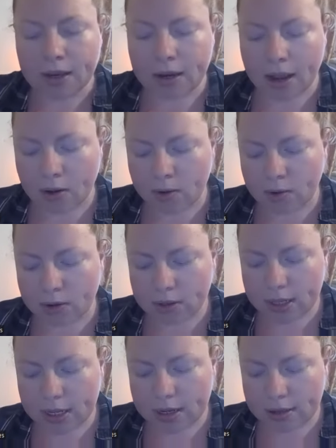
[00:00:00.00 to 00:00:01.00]
Now,
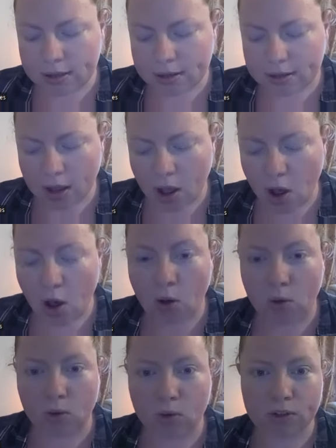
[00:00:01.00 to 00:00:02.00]
these
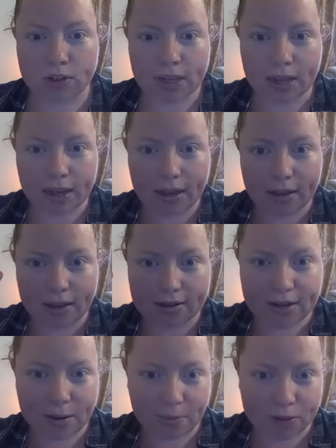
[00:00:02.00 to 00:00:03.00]
hold their
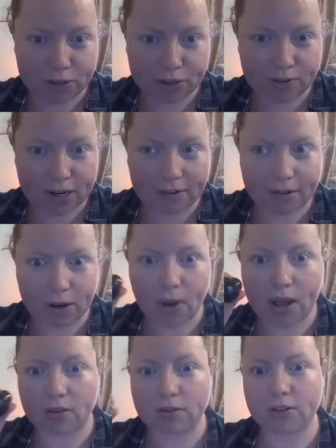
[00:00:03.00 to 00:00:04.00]
temperature really, really well.